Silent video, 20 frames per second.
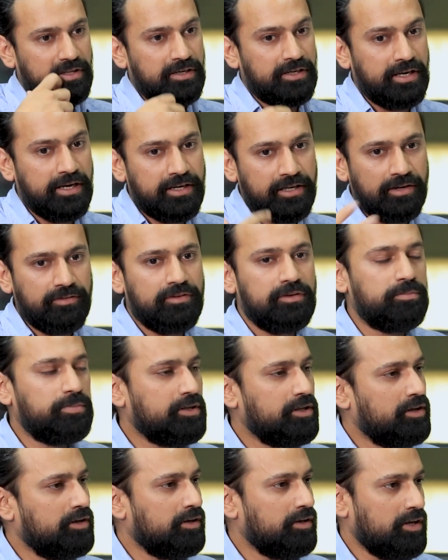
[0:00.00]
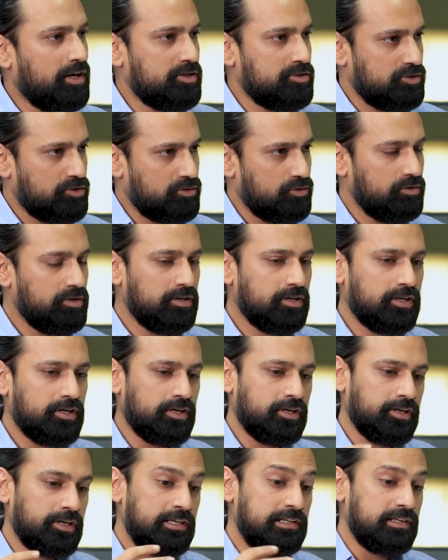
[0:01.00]
Data will play a larger role
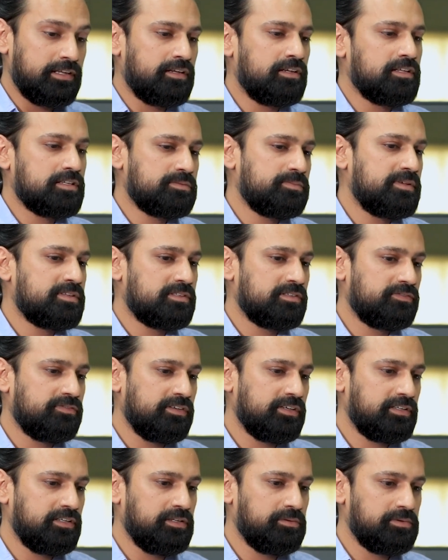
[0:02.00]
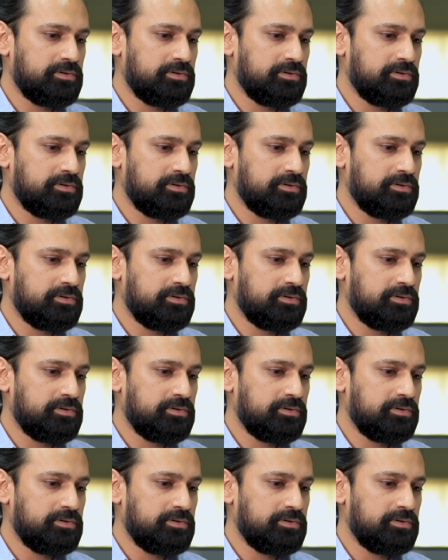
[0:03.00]
in India specifically,